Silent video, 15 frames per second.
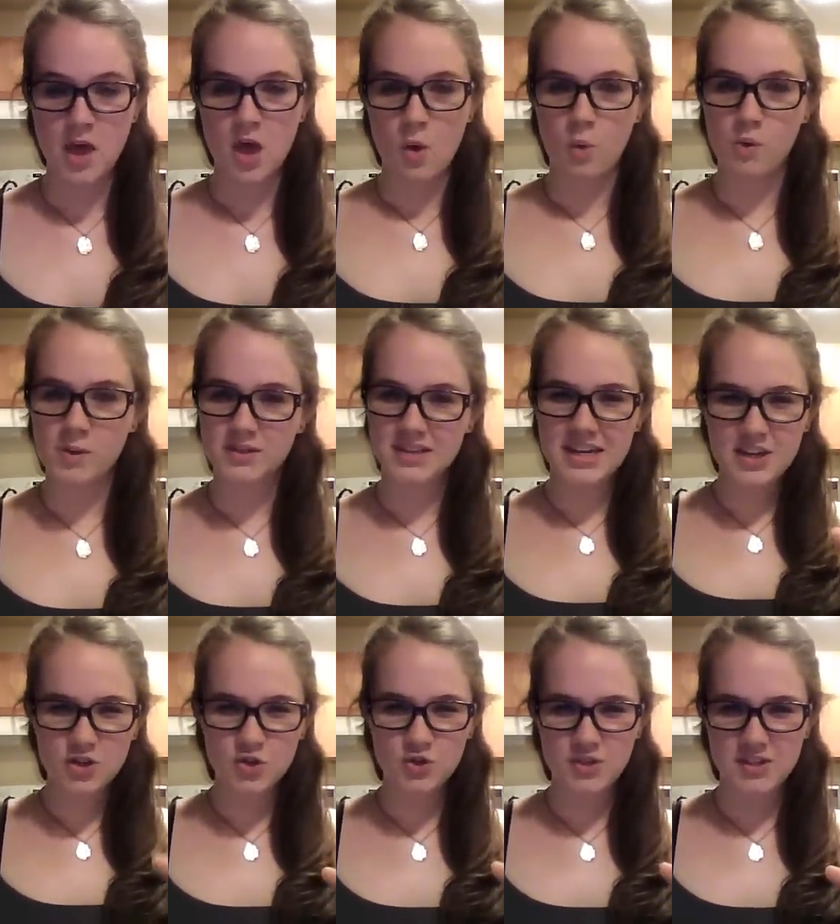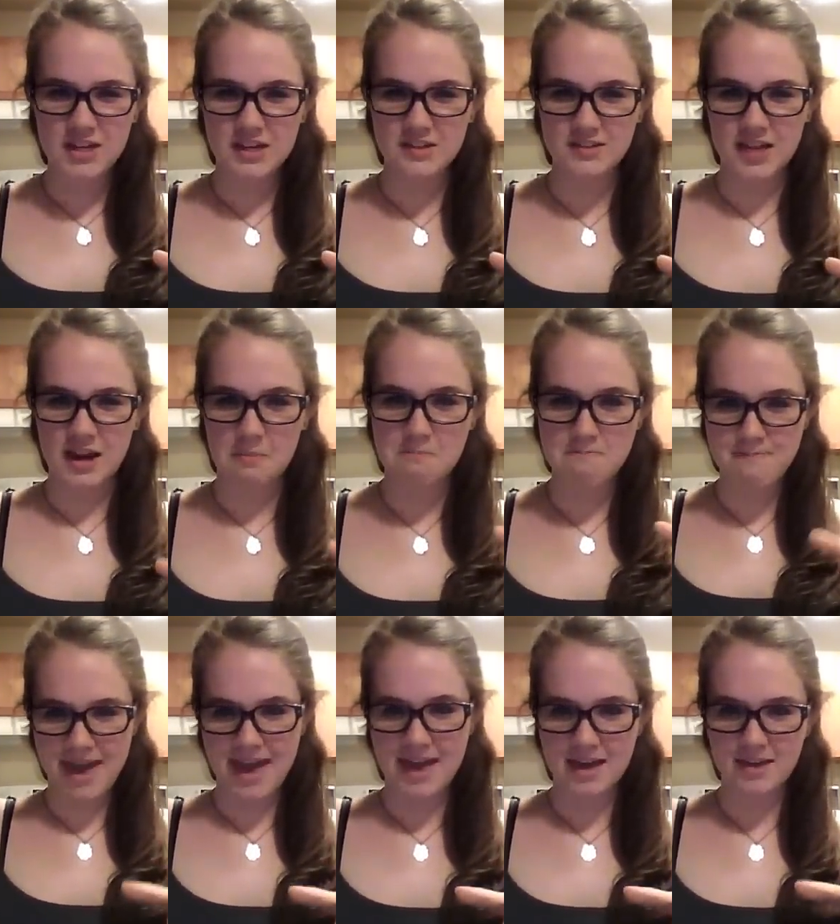Well, what's interesting is that a
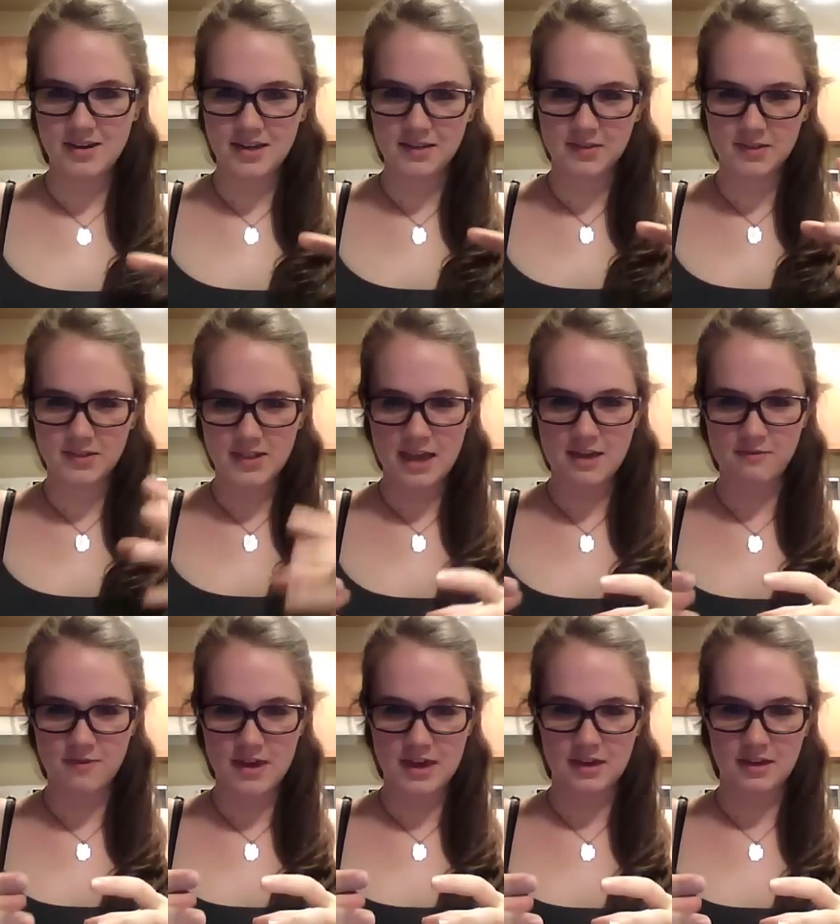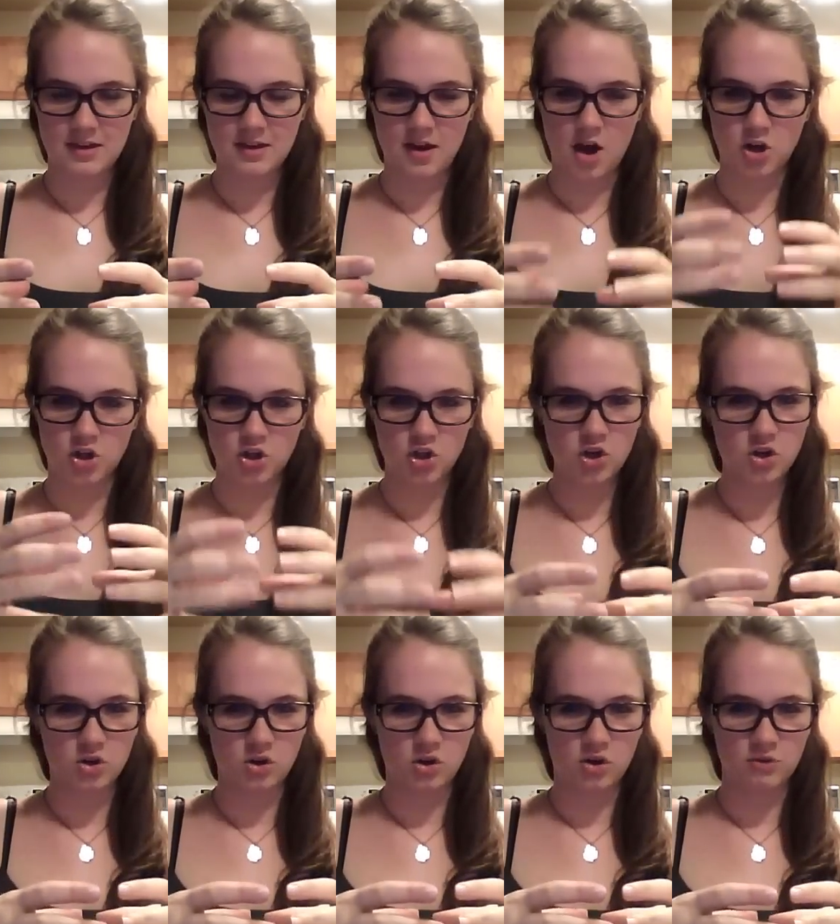man is saving a
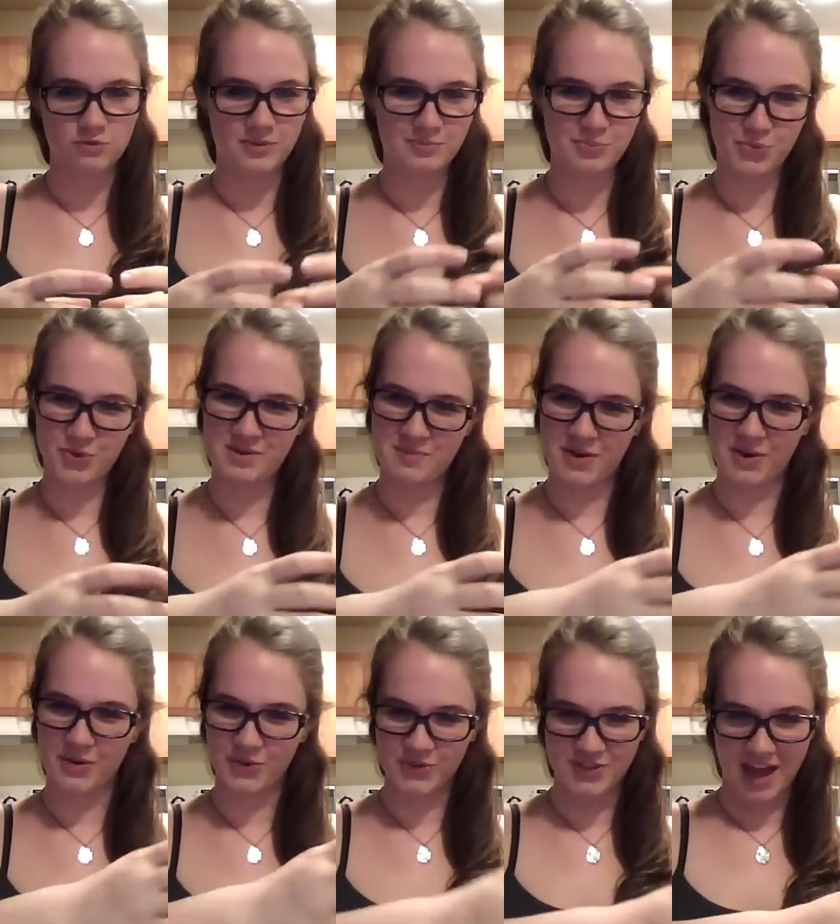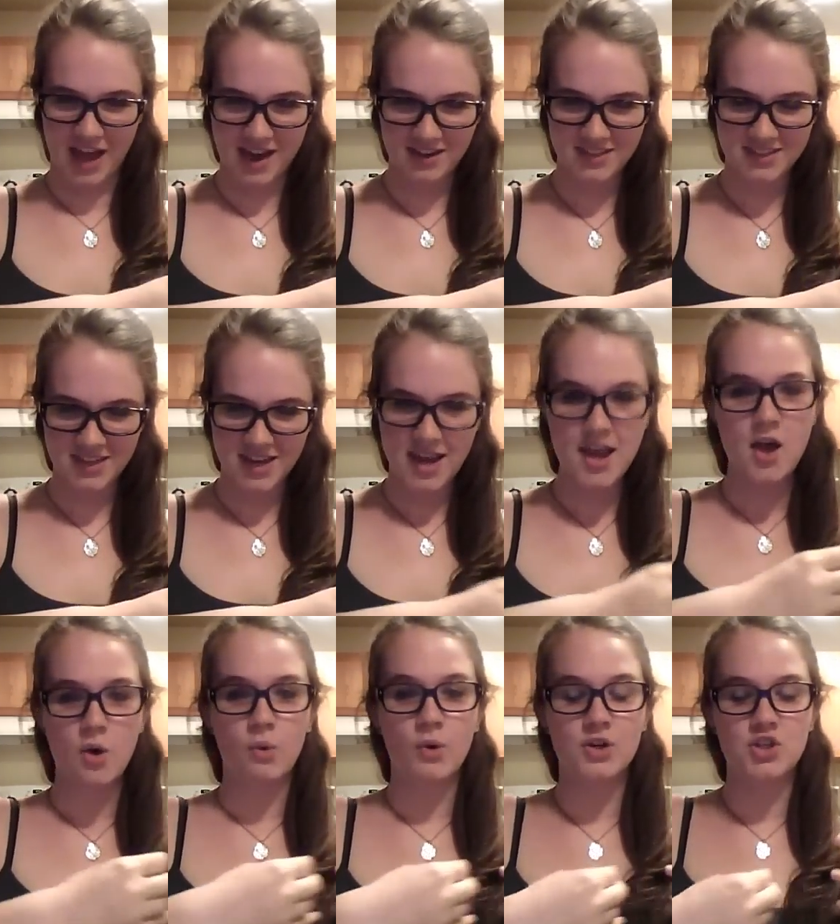girl from premarital sex,
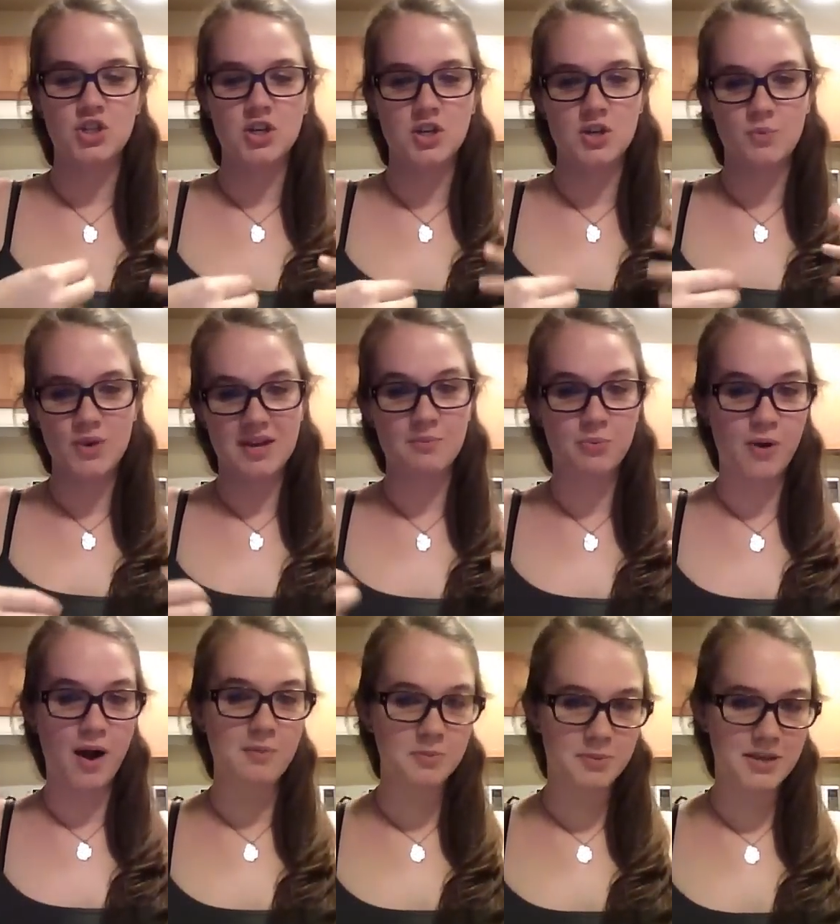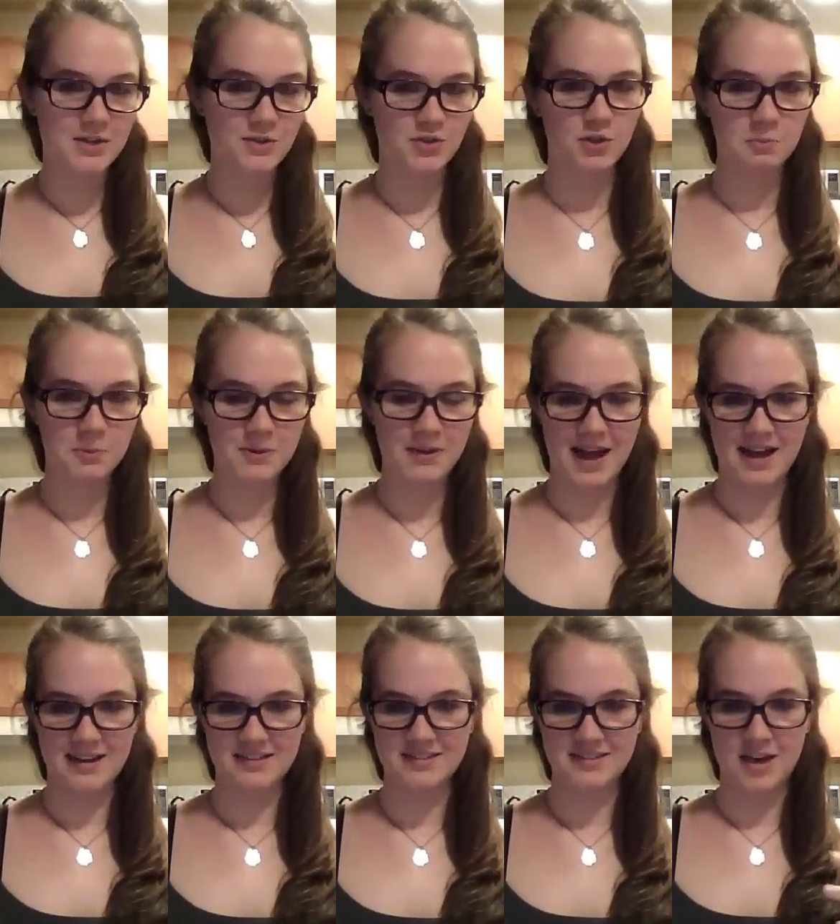which we can probably interpret
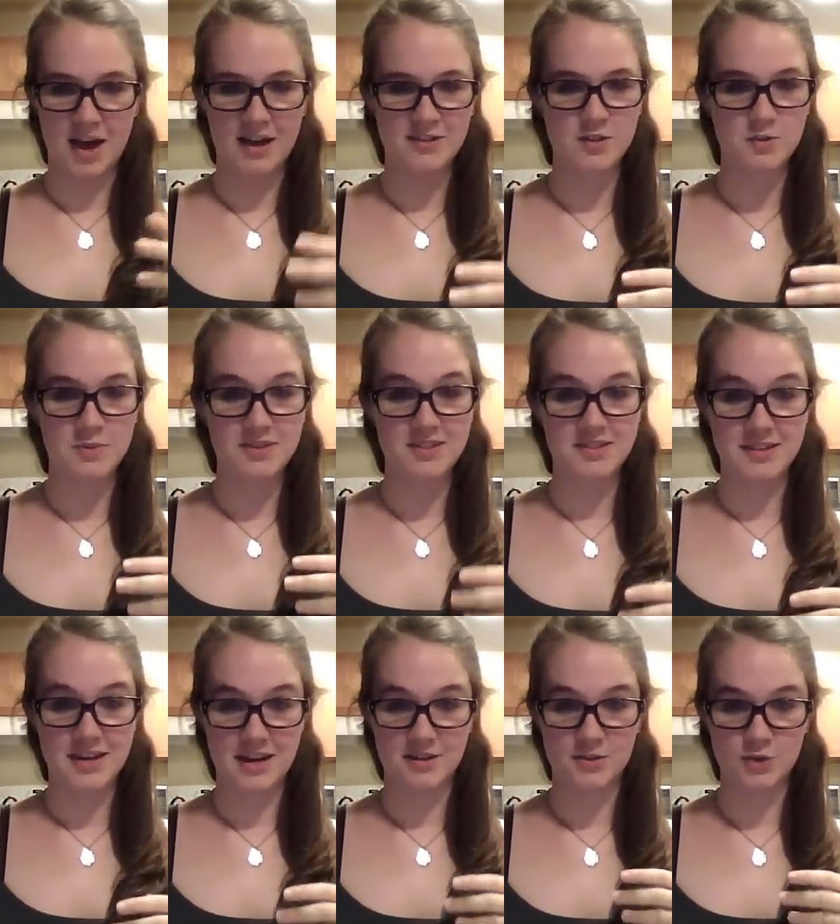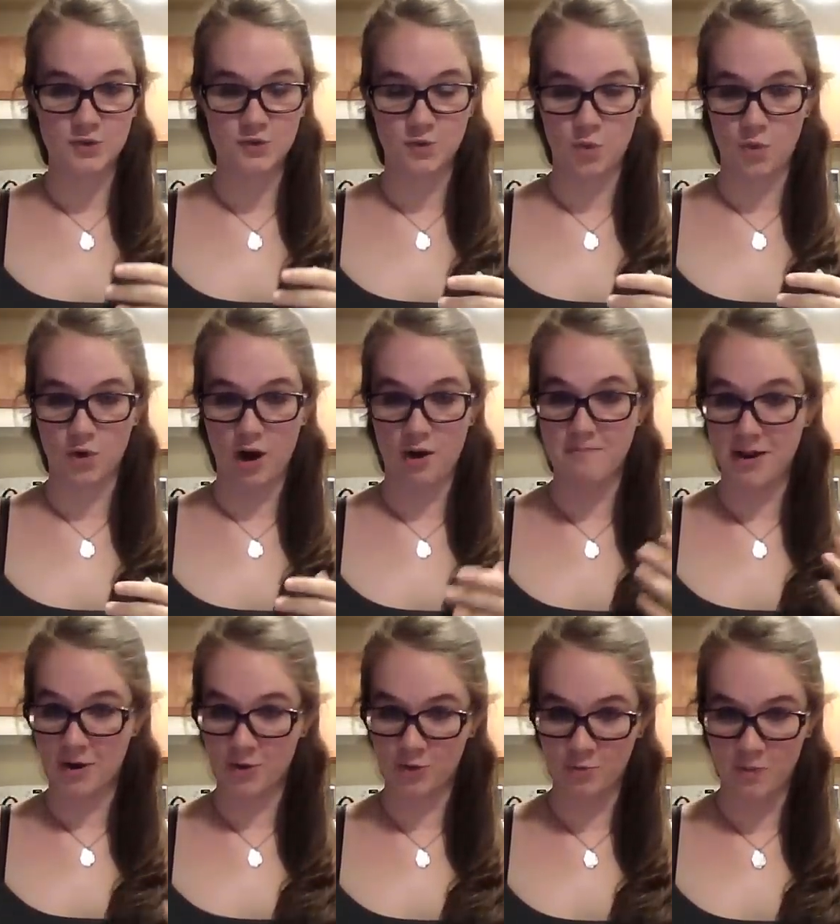as the huntsman stands for a
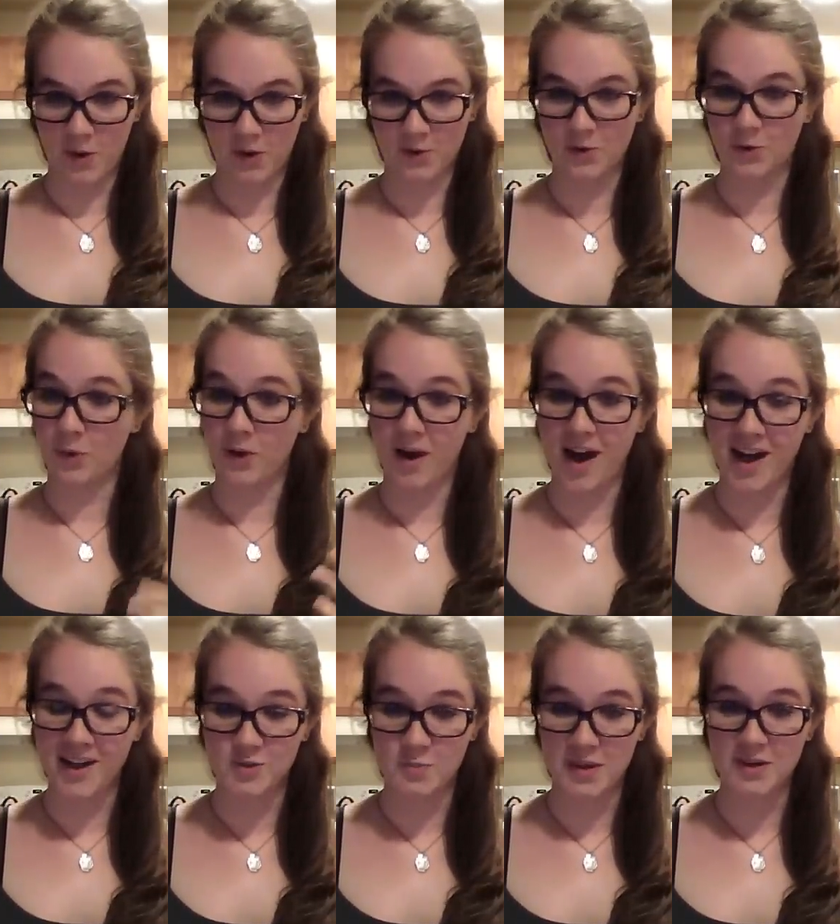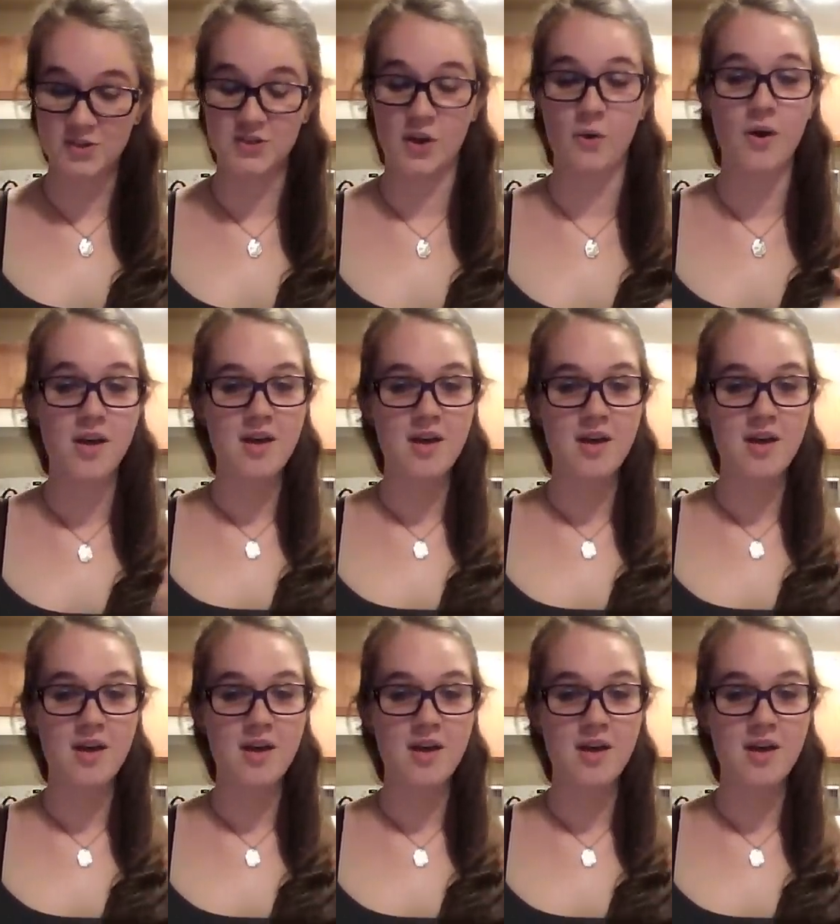marital partner or a husband. So